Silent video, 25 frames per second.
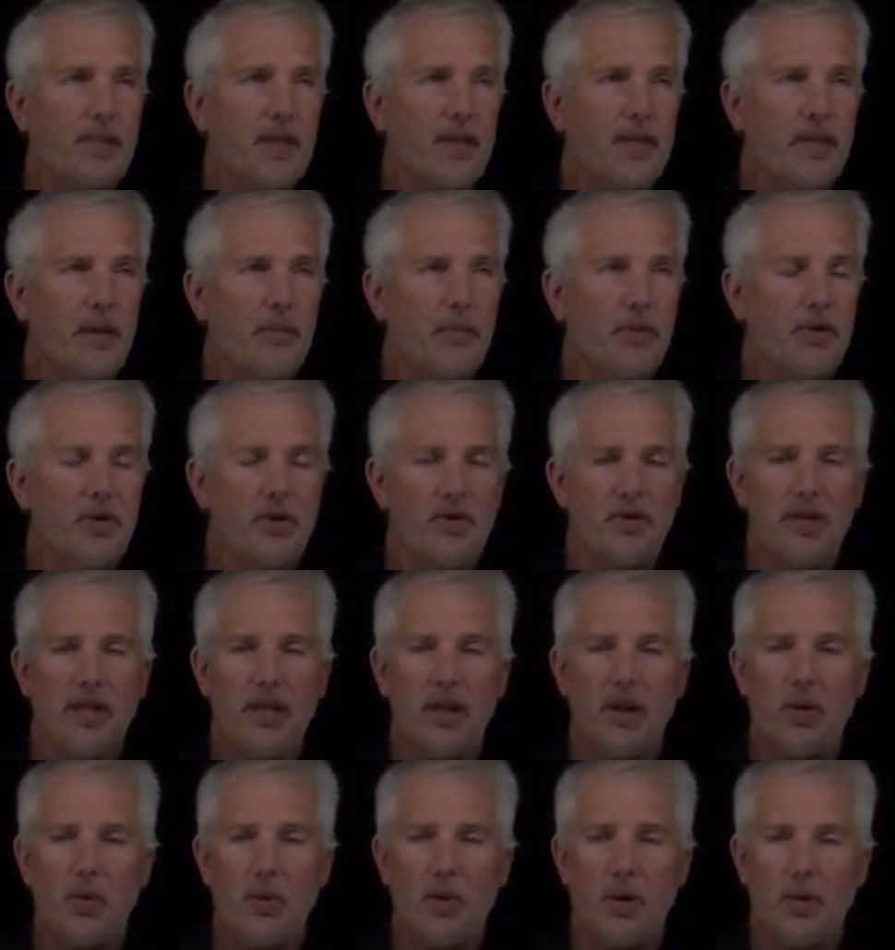temperatures
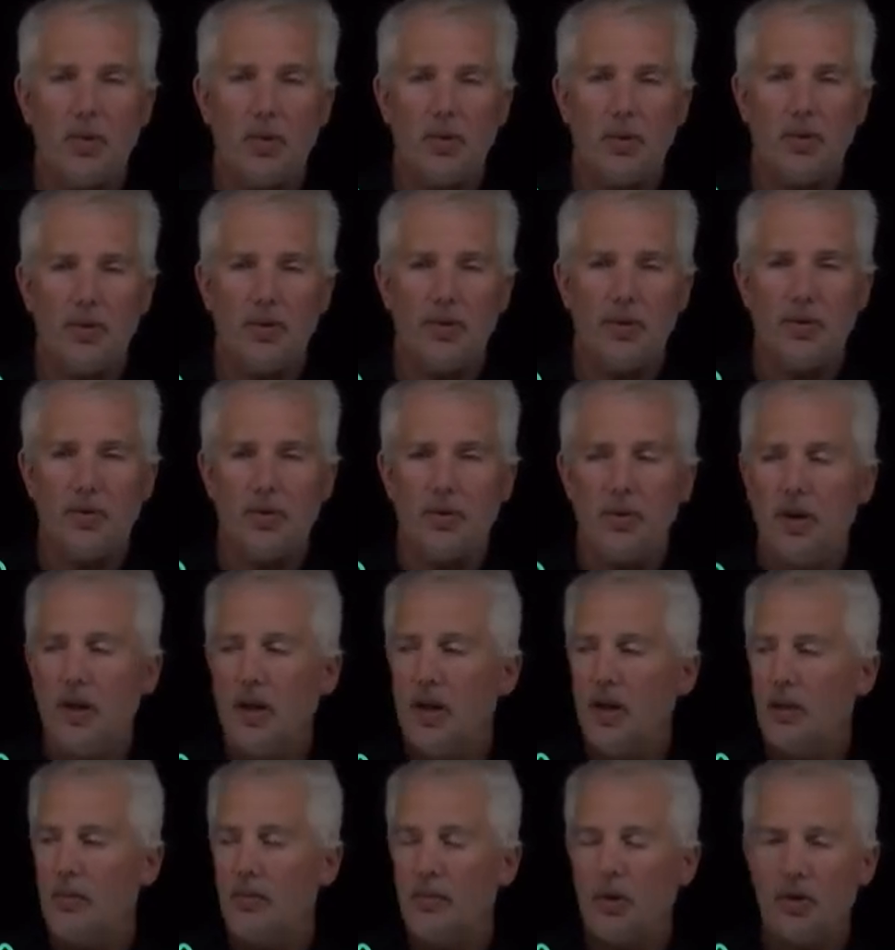near where we'll do
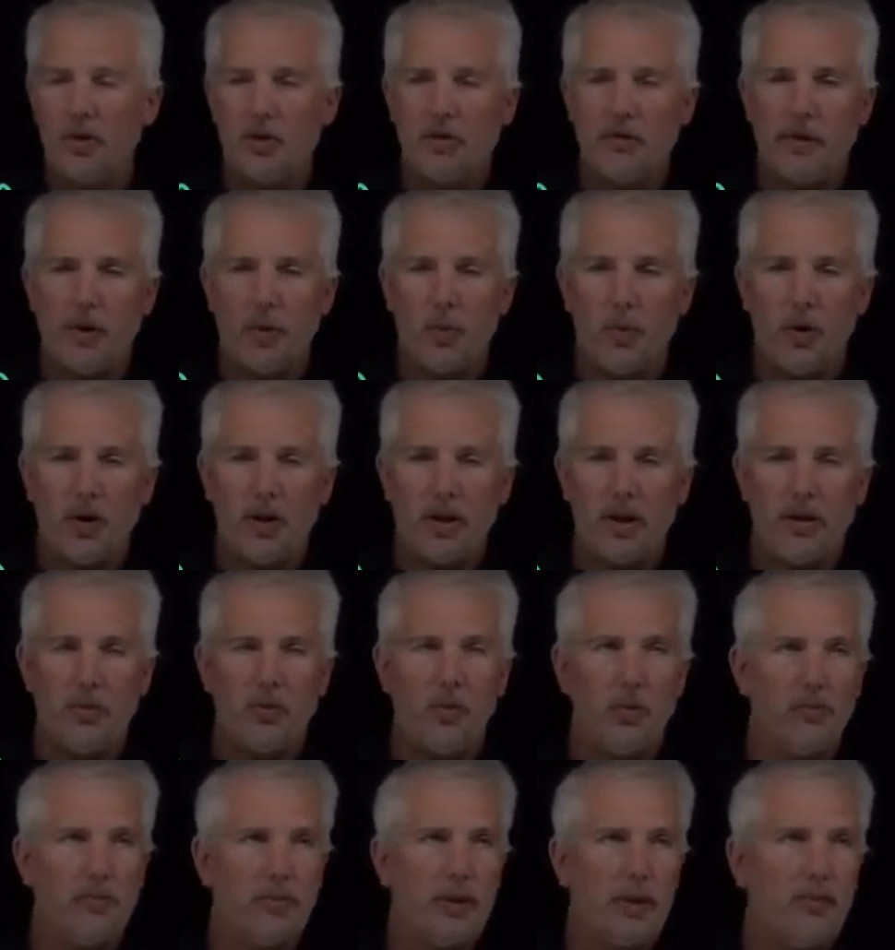most of our work at
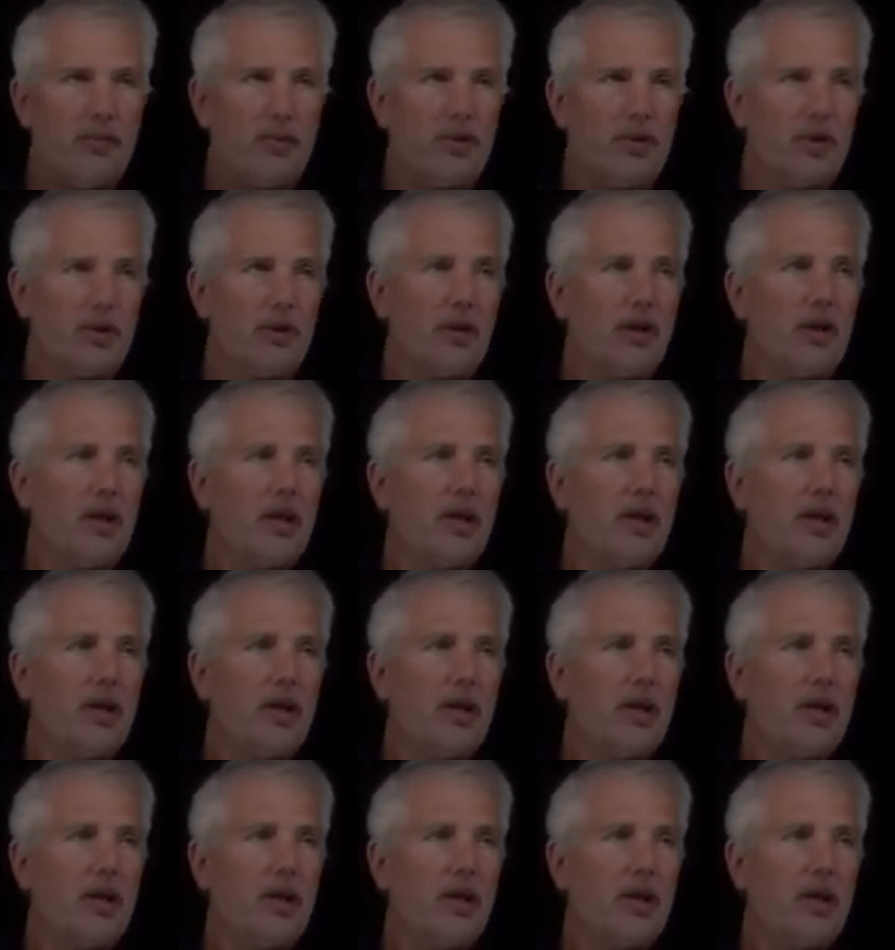room temperature,